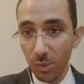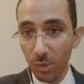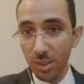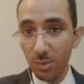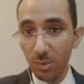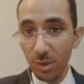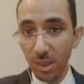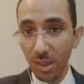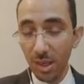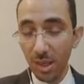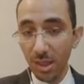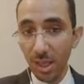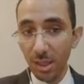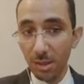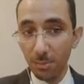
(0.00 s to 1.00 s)
we
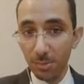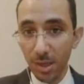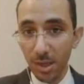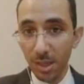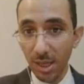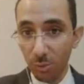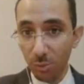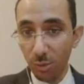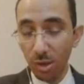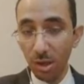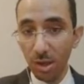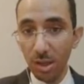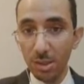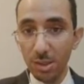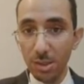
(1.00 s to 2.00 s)
think that that
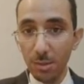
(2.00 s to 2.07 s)
will